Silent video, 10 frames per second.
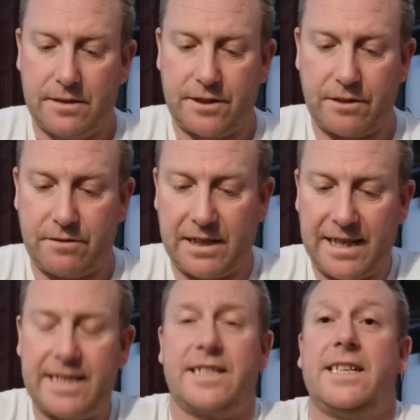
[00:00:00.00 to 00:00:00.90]
So
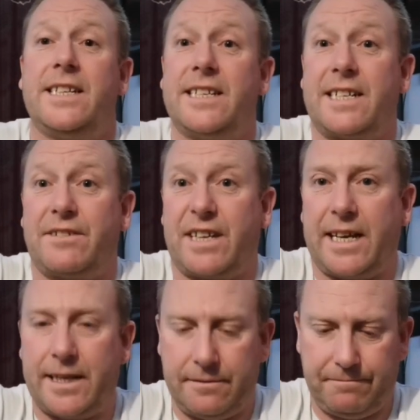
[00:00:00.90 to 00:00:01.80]
let's get this out of the
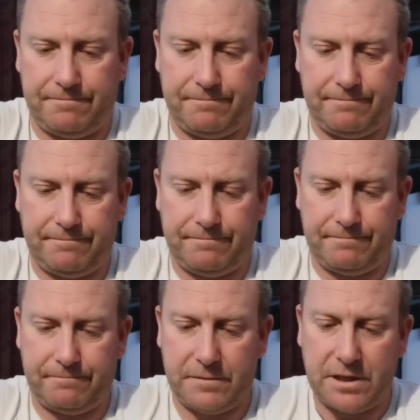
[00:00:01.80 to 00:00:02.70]
can.
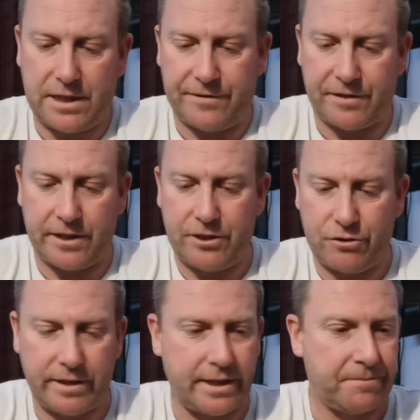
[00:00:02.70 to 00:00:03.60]
See if I
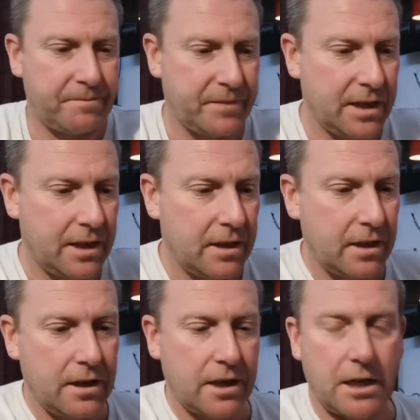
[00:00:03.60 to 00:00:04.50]
enjoy it.
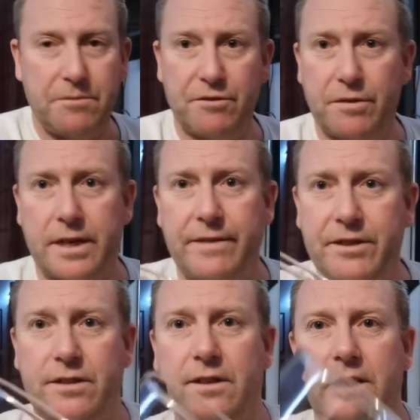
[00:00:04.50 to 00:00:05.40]
Hope you're gonna have a
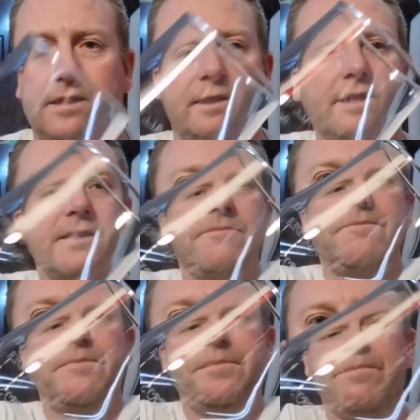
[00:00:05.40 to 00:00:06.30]
good night tonight.
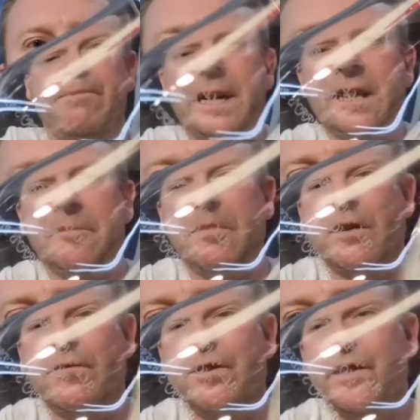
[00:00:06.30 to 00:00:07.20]
Make the
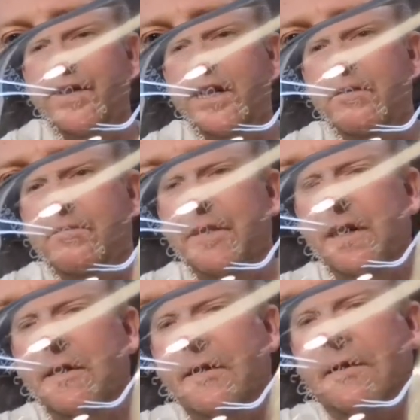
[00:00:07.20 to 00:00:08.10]
most of it,
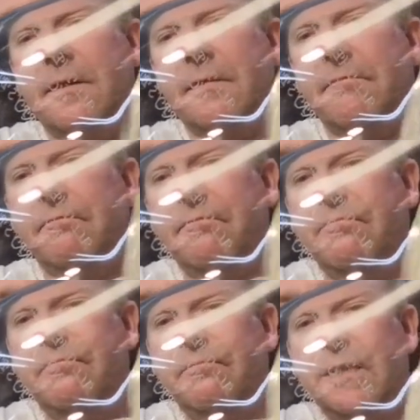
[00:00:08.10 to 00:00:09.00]
because
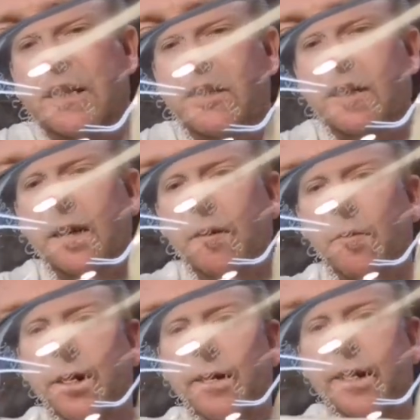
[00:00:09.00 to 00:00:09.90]

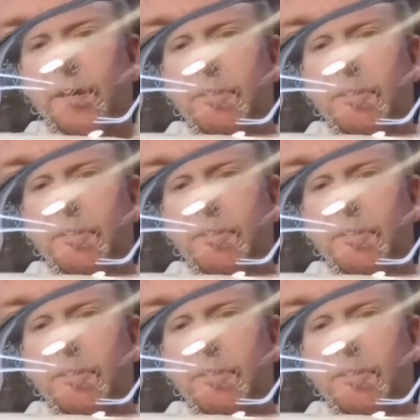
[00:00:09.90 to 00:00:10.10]
why not?